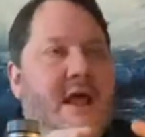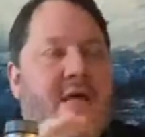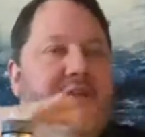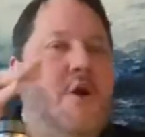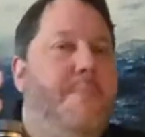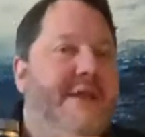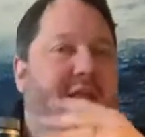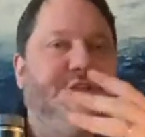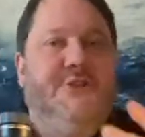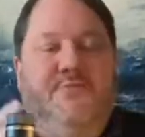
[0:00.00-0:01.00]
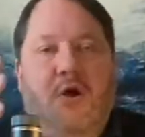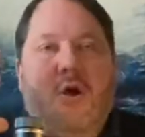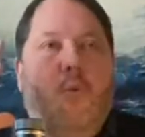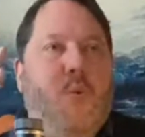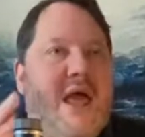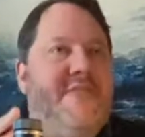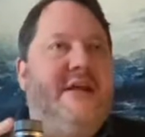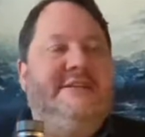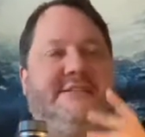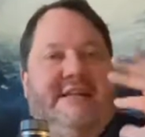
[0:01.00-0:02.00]
the combination of where
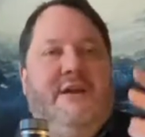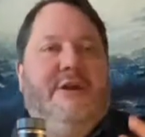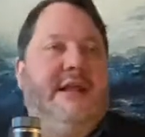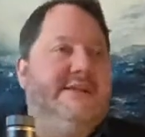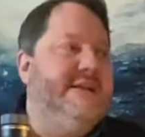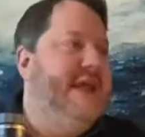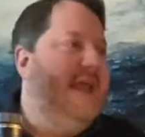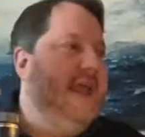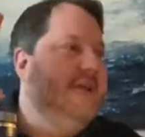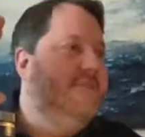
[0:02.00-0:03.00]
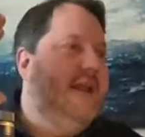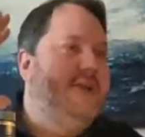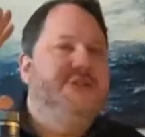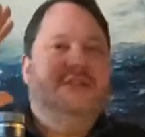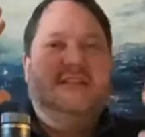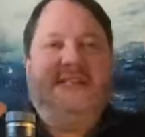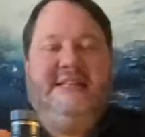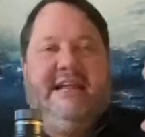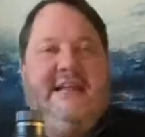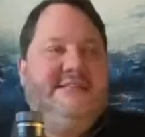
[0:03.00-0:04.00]
that distillery is in relation to the
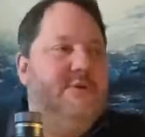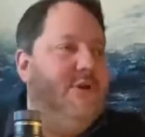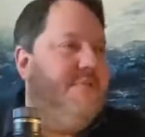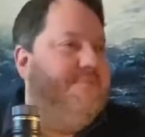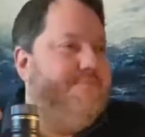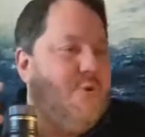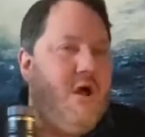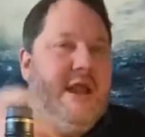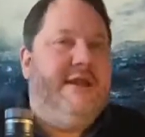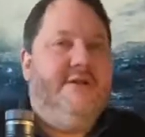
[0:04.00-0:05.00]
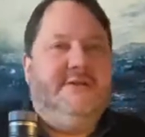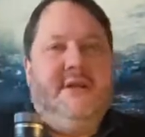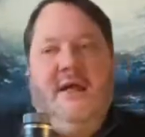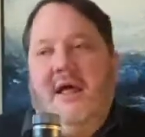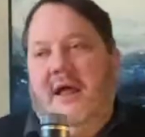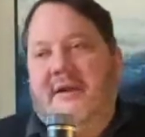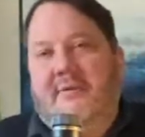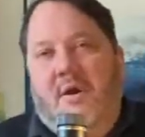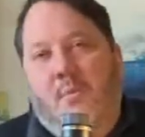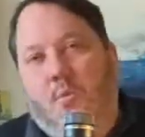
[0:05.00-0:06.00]
sea. Is there a lot of brine
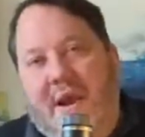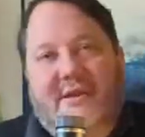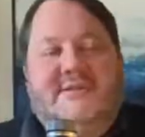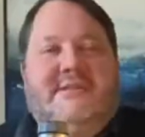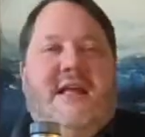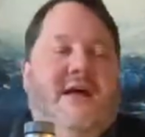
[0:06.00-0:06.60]
and wind?